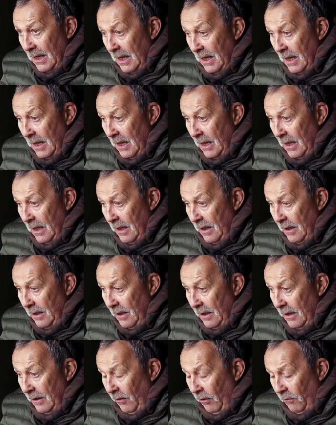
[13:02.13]

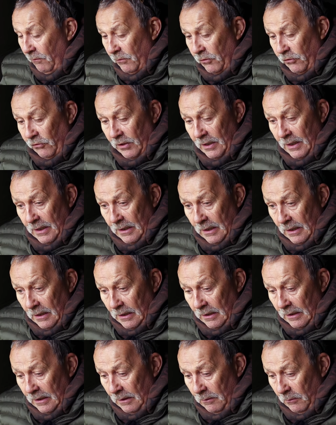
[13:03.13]
Uh, and obviously
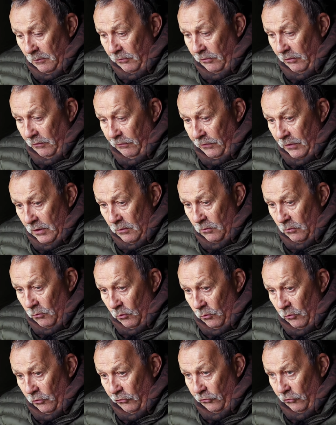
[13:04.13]
there, there was the
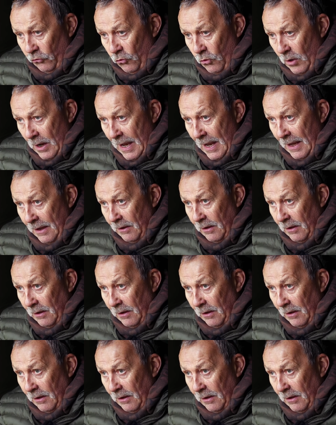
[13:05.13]
funeral to sort out,